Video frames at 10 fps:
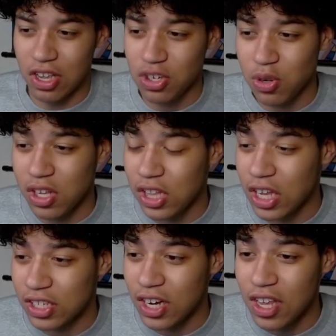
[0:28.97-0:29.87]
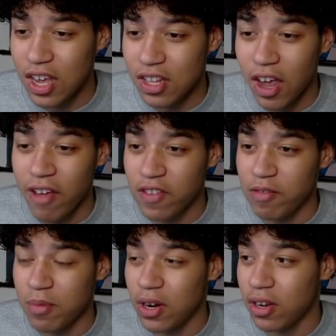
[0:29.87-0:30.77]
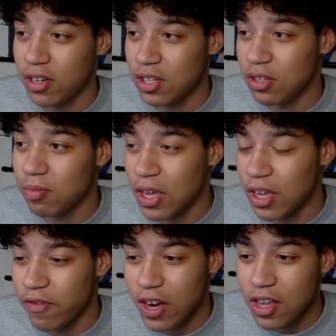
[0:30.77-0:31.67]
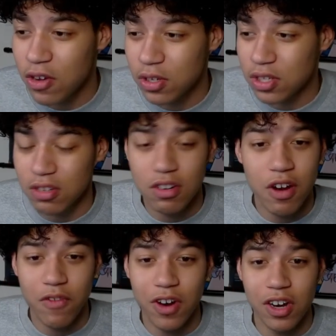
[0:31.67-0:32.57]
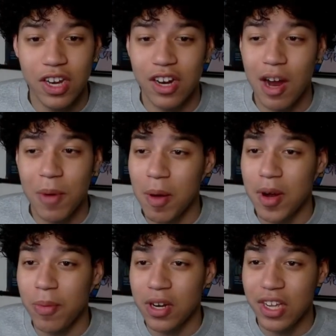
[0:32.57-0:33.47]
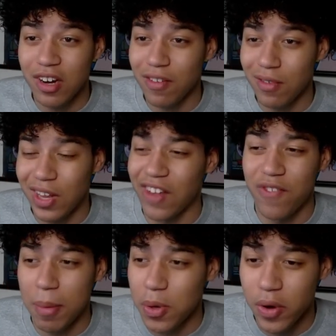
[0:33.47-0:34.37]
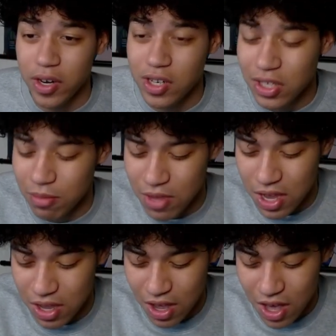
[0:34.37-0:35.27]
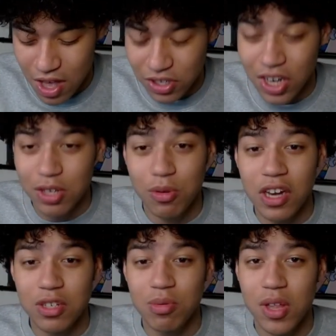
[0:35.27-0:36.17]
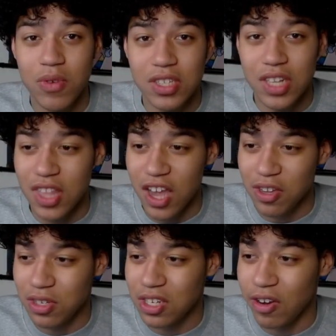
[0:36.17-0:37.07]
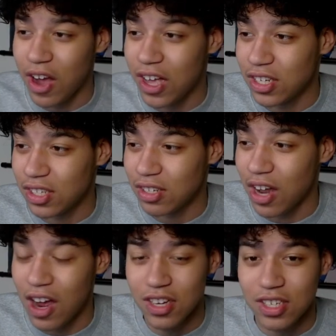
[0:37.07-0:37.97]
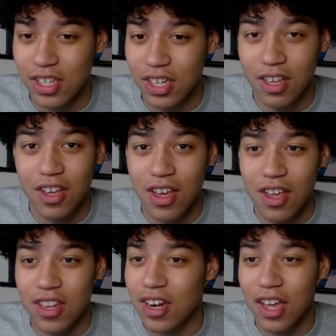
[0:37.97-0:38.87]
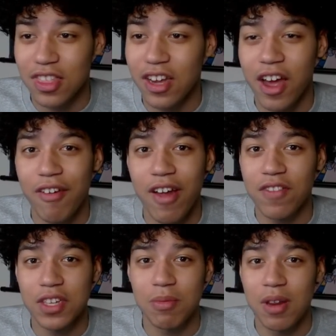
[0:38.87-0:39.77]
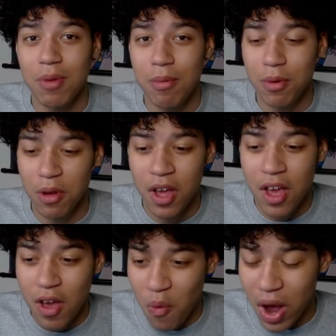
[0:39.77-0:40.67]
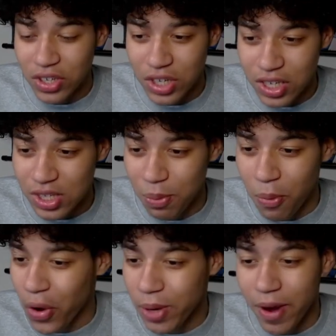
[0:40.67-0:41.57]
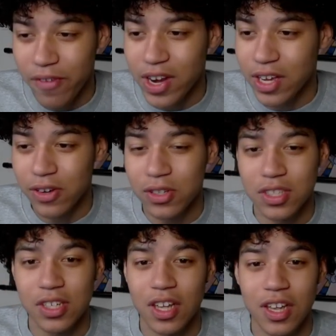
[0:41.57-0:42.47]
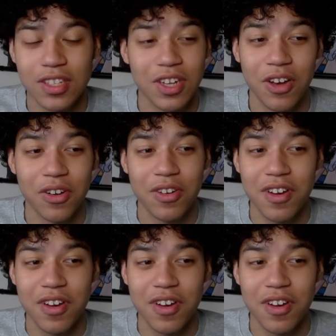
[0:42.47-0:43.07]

as quickly as I did. I haven't even been on making videos for a year. I'm coming up on a year in like February or something. So I just, I just really want to say thank you to you guys, honestly. Did not think I would have this many people watching and supporting my videos. So